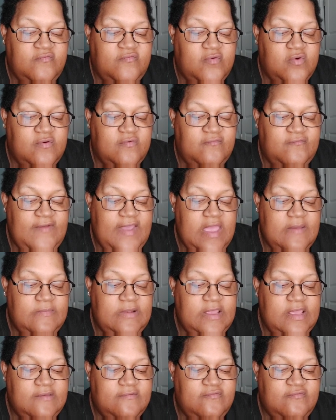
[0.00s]
for
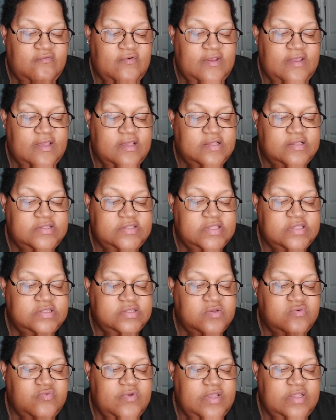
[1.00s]
family and friends. Since
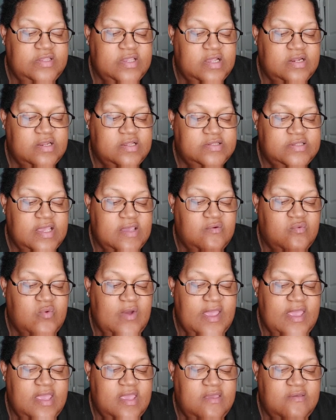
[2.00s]
the retailers have
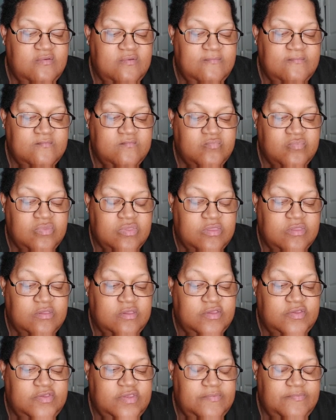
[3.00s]
waived
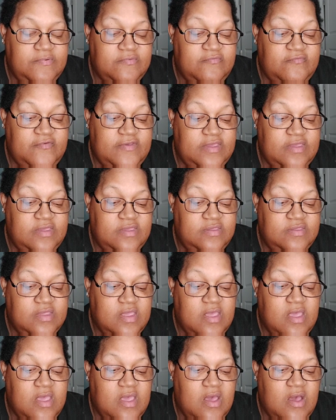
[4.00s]
the shipping fees,
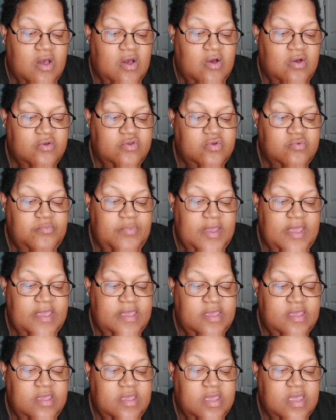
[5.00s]
all you
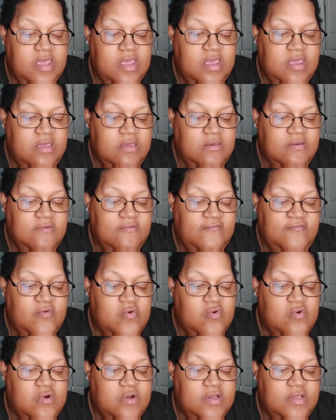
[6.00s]
pay
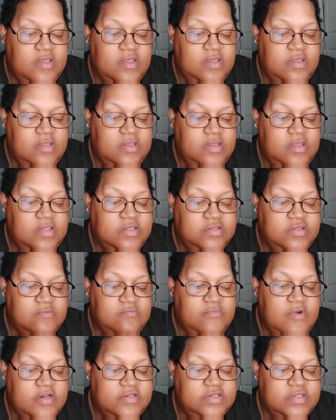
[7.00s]
for is the
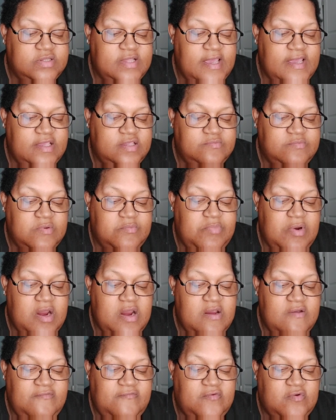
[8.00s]
merchandise.
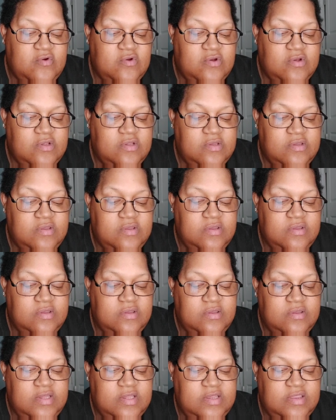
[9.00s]
Prepare for
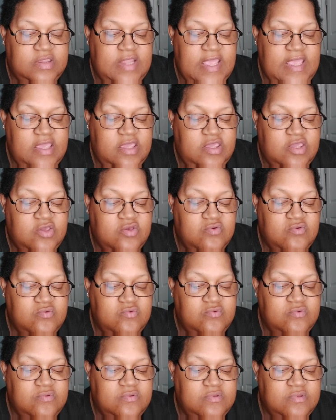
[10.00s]
the thanks
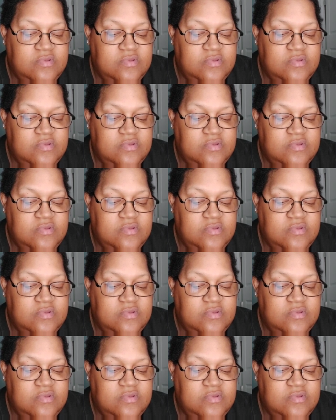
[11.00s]
you'll